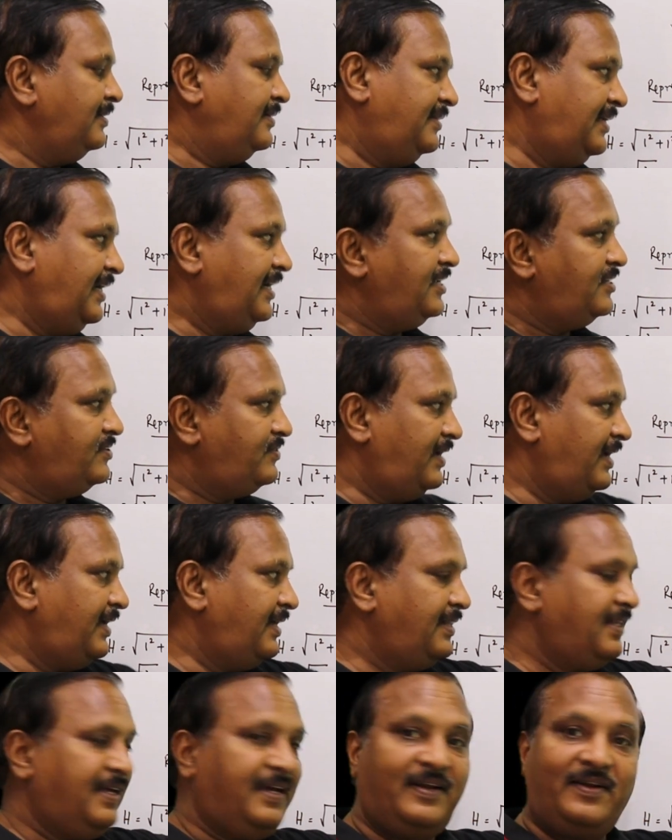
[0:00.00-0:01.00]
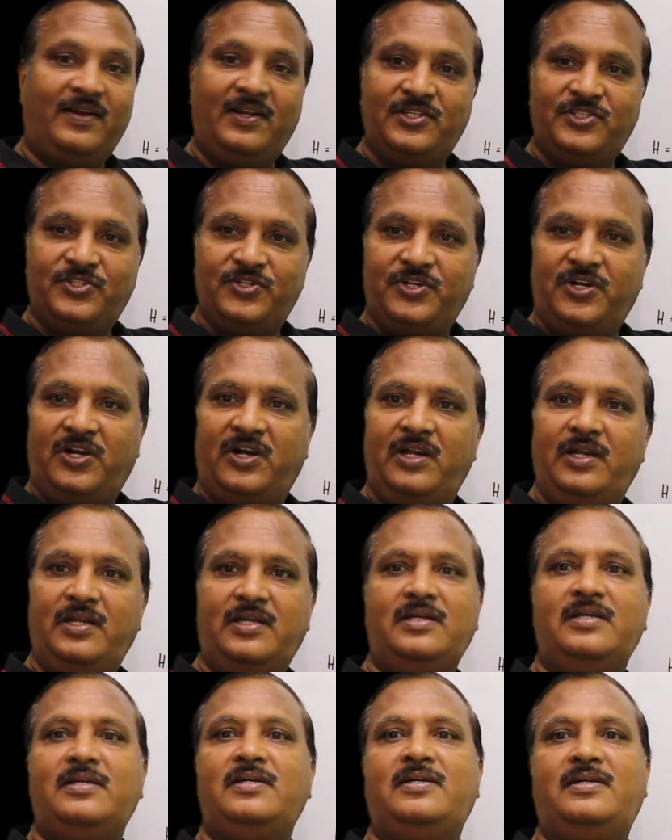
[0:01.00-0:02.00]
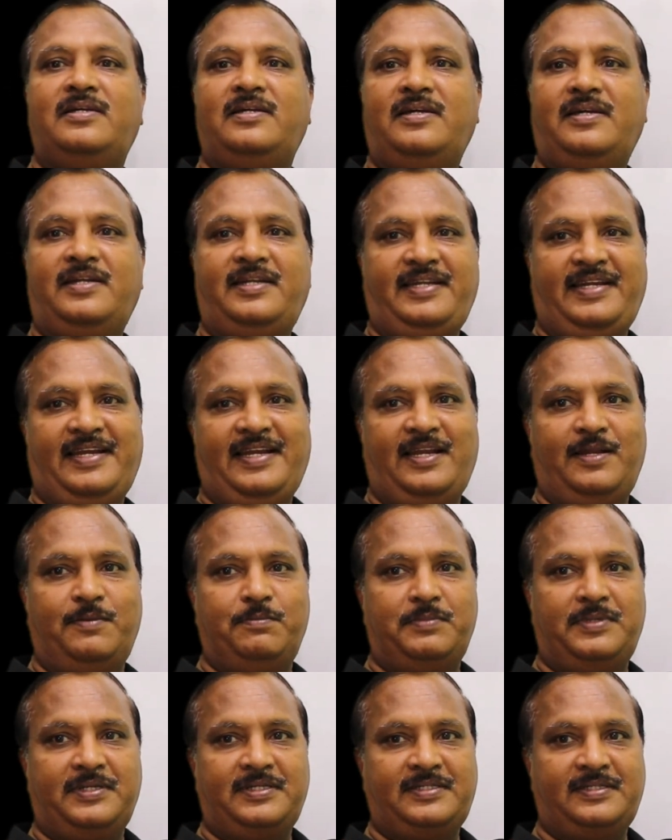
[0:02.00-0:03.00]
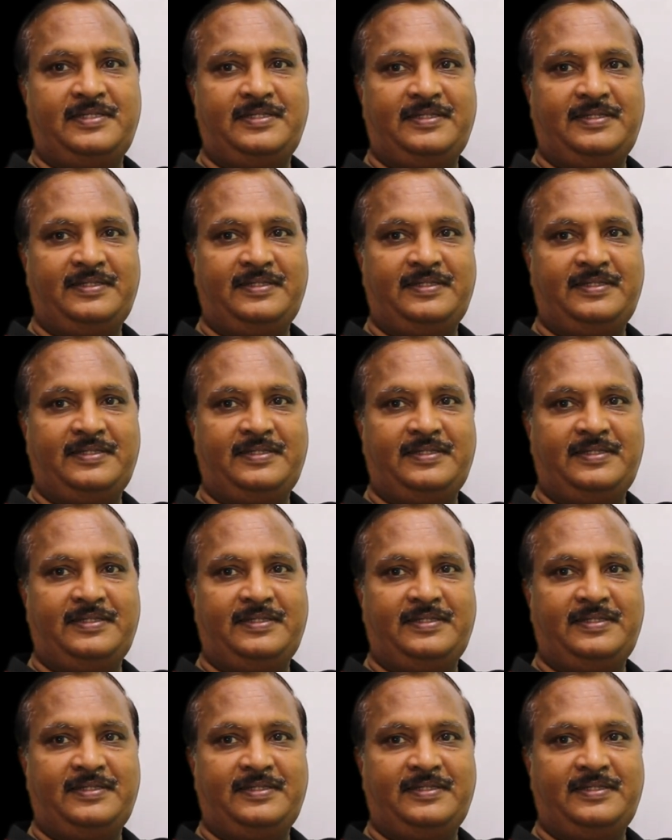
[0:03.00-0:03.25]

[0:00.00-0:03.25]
That is why they are also called real numbers.